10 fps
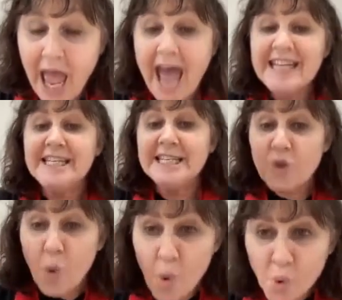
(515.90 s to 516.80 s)
and it is
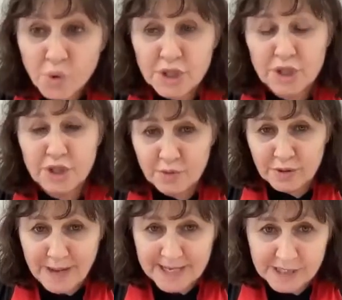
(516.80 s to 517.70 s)
all to do
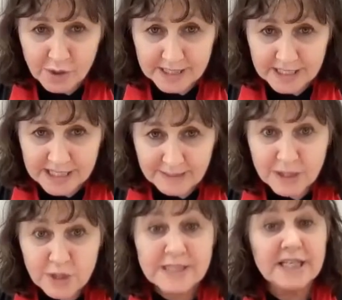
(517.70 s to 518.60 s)
with masculinity,
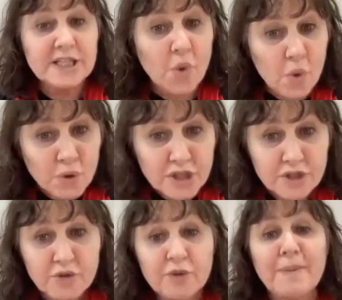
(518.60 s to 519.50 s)
because it is all to
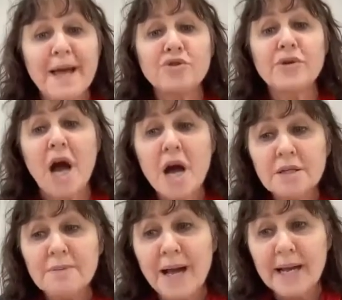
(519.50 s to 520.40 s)
do with
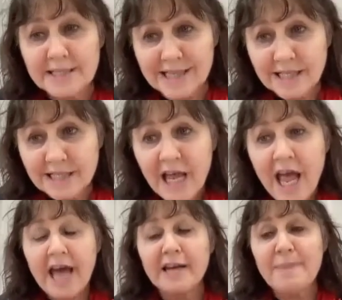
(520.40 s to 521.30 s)
patriarchal mindset
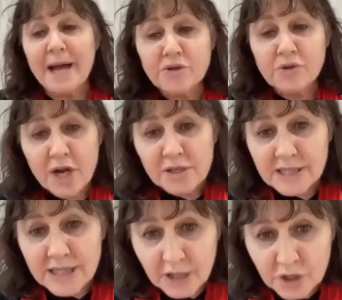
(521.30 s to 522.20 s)
and
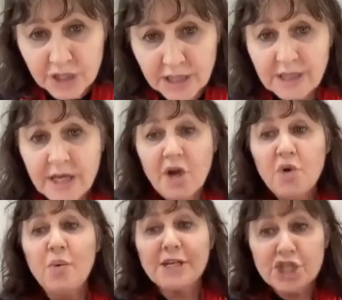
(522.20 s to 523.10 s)
patriarchal culture,
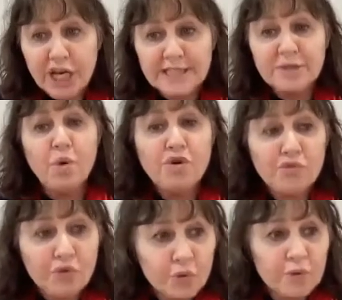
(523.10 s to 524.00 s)
which is what
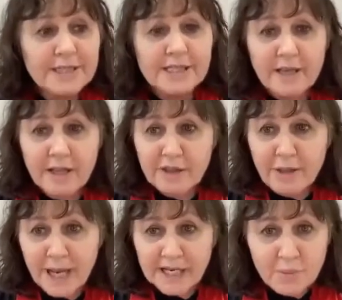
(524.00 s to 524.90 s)
rules the
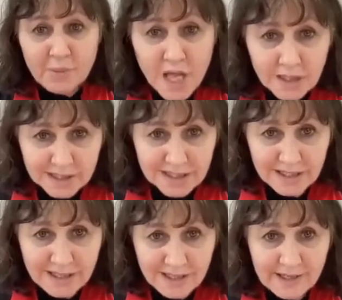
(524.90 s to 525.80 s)
bloody world.
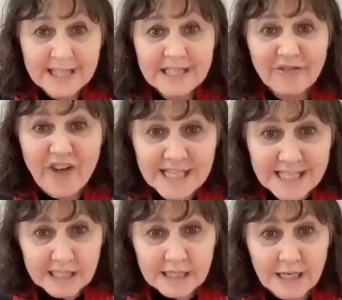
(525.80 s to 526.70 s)
Let's
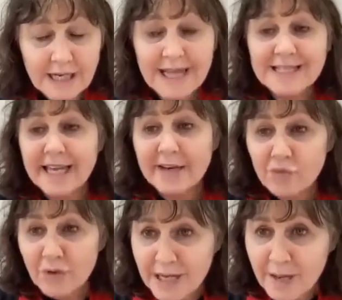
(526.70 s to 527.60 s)
face it. Let's get
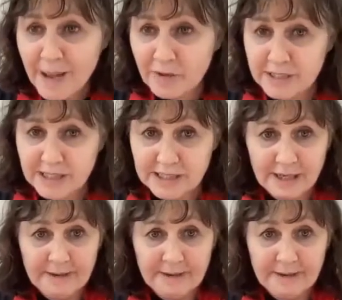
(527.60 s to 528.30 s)
real about it.